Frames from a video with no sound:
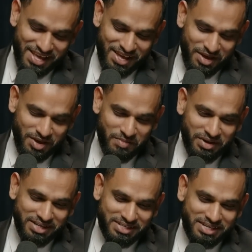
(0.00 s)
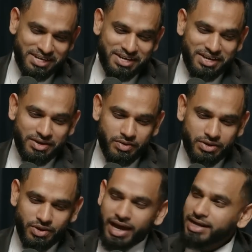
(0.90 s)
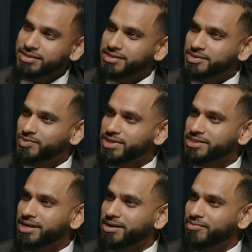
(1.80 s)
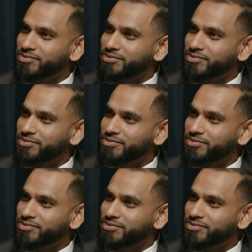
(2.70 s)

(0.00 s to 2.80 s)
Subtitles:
Amazing. Your accent, where does that come